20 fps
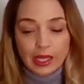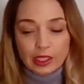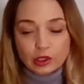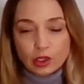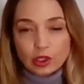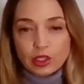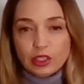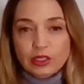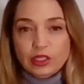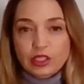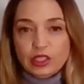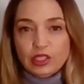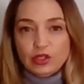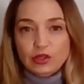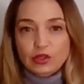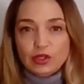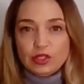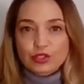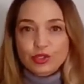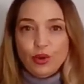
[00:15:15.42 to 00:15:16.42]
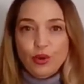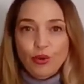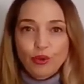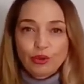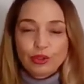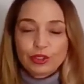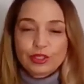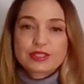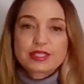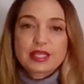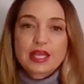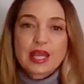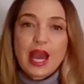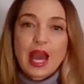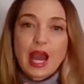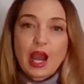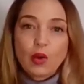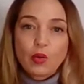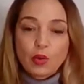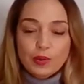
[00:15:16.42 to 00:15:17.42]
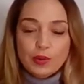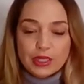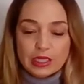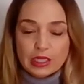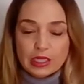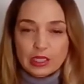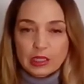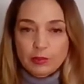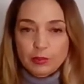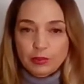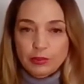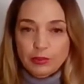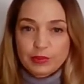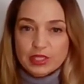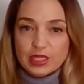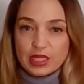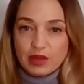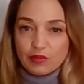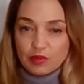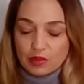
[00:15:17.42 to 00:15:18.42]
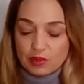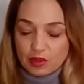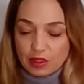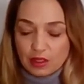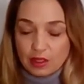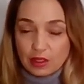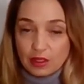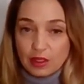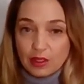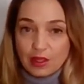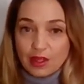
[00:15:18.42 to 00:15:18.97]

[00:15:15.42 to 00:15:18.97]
and look at the year as a whole and say, how are we going to implement everything?